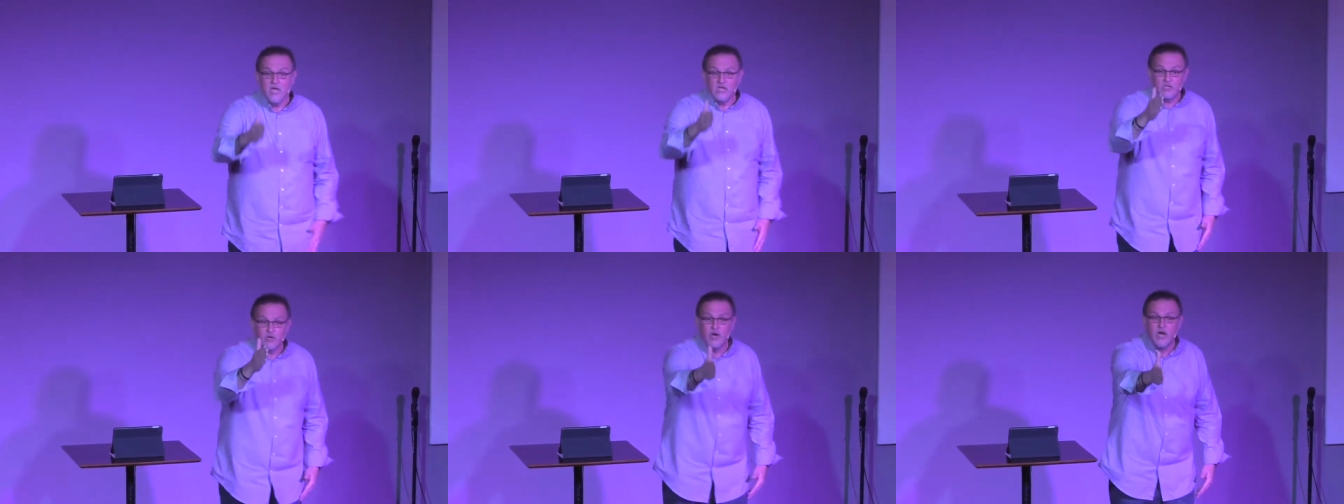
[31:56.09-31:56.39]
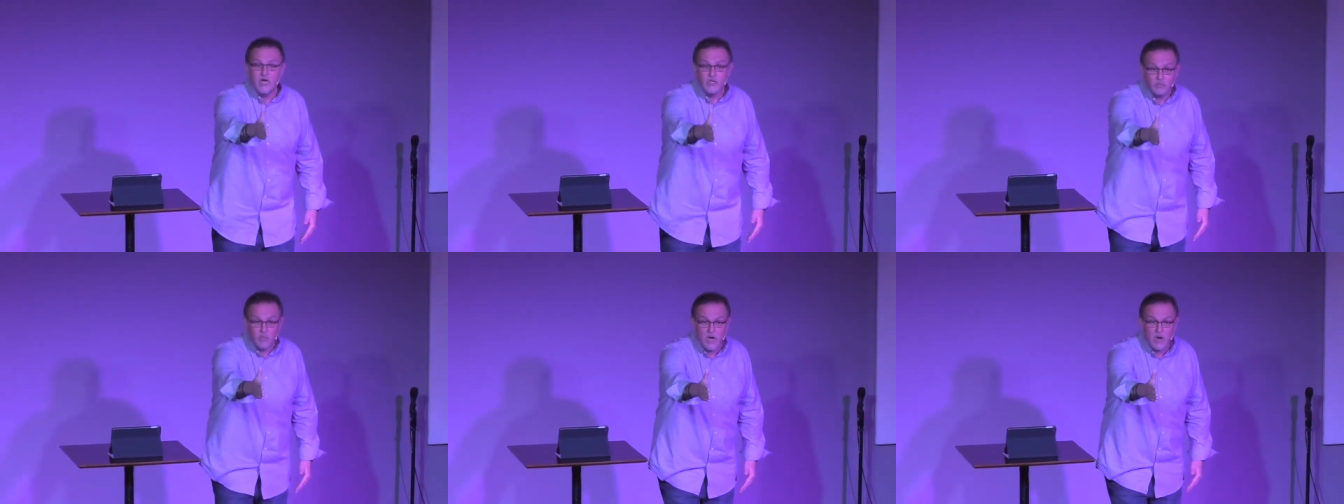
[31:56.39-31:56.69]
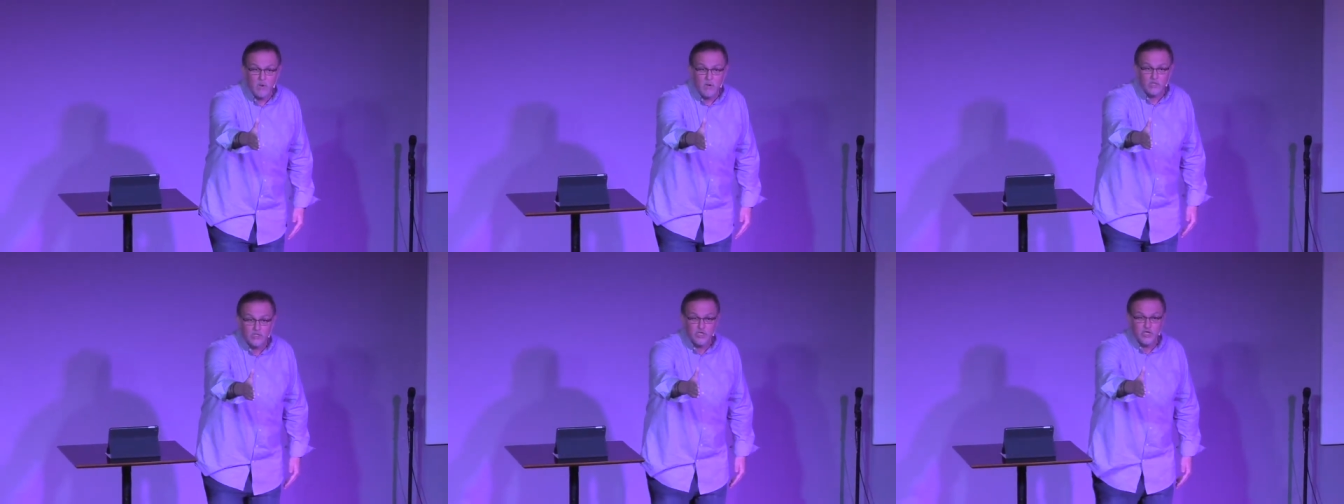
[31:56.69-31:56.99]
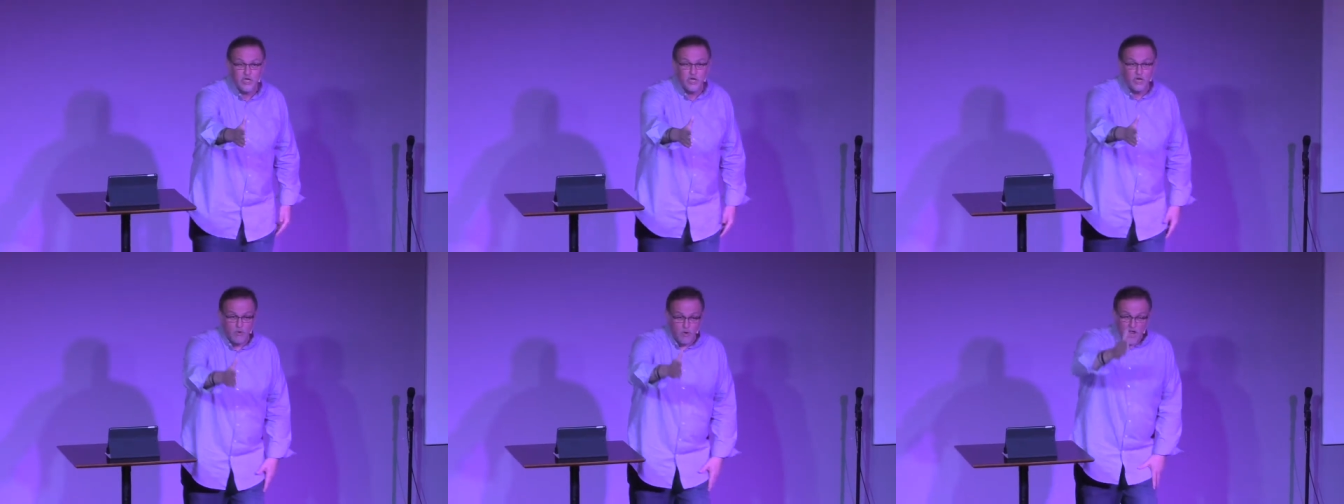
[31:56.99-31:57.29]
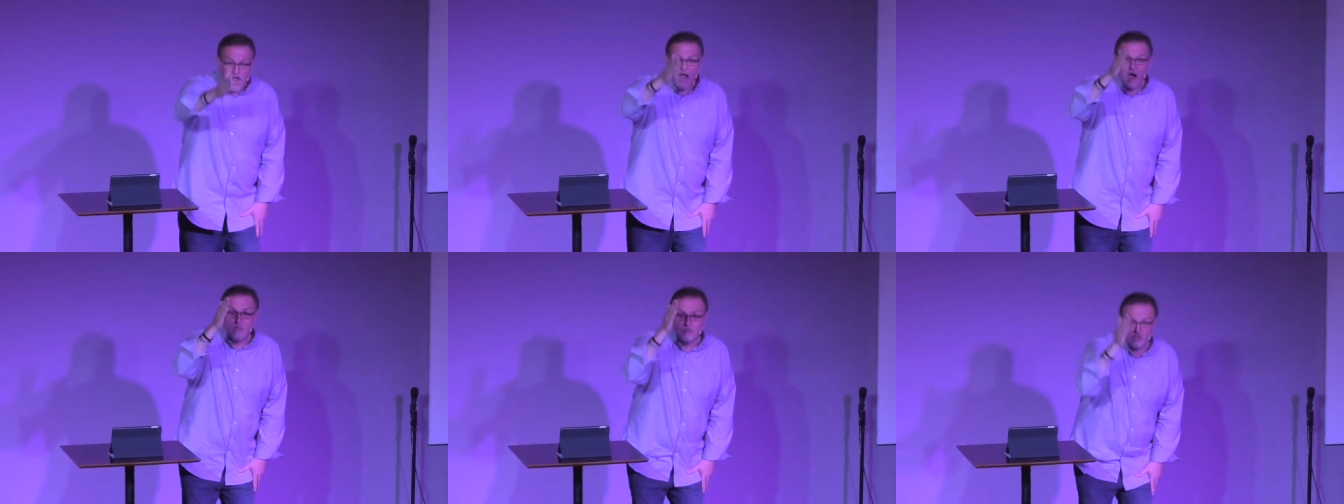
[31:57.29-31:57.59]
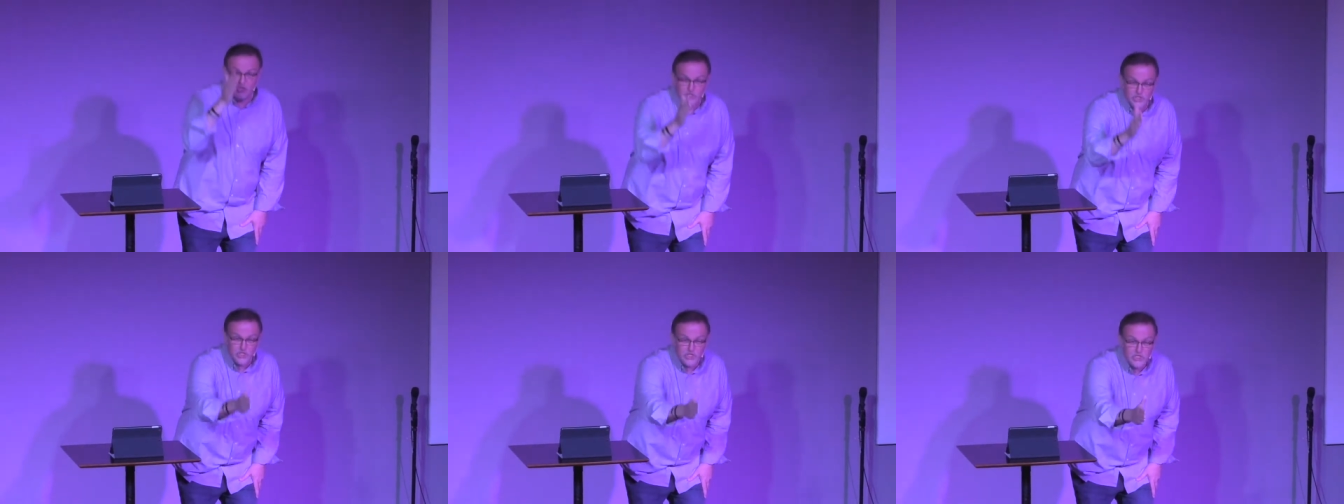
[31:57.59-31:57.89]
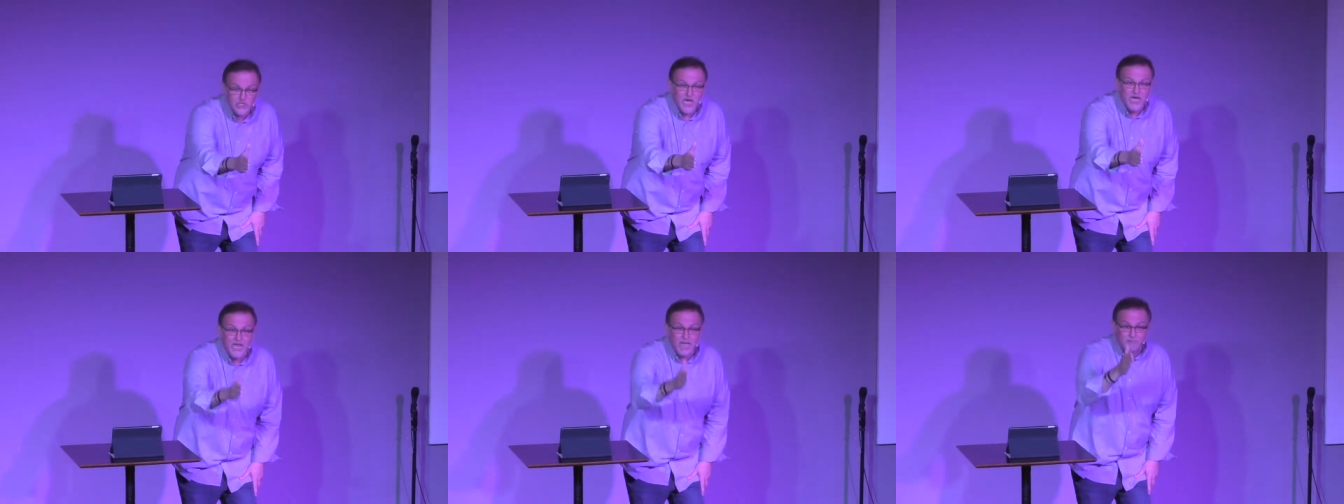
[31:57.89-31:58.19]
So here's what I want you to do I want you to
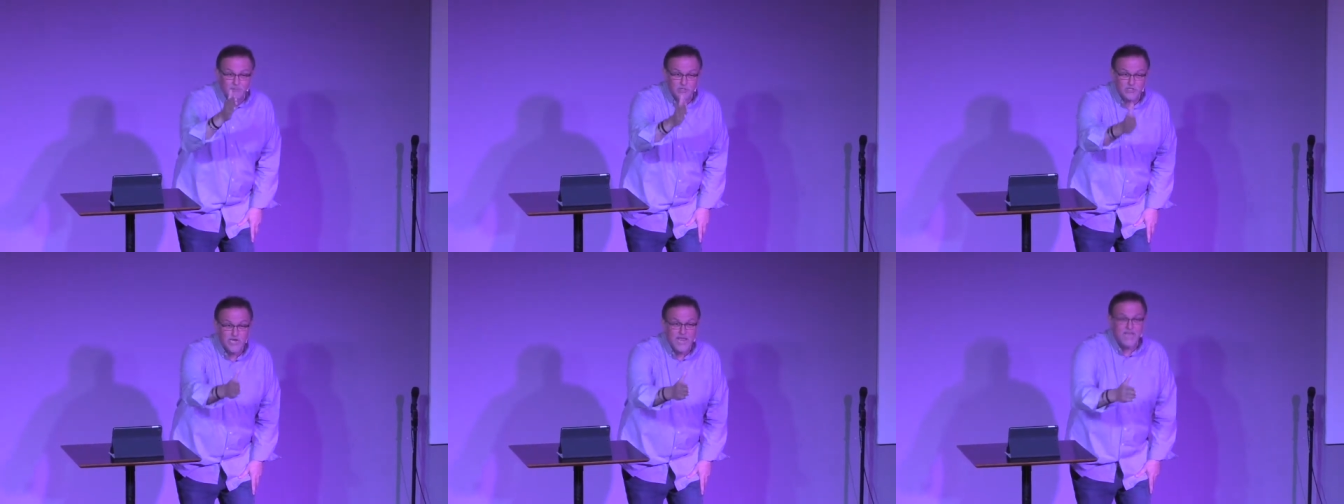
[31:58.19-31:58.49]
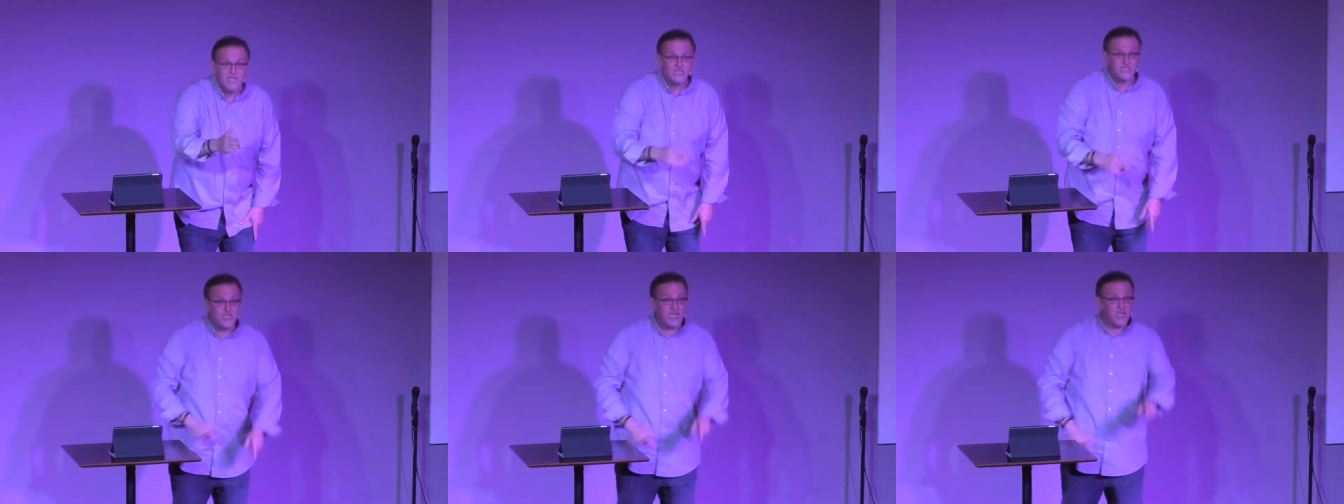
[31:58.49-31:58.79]
shut up, stand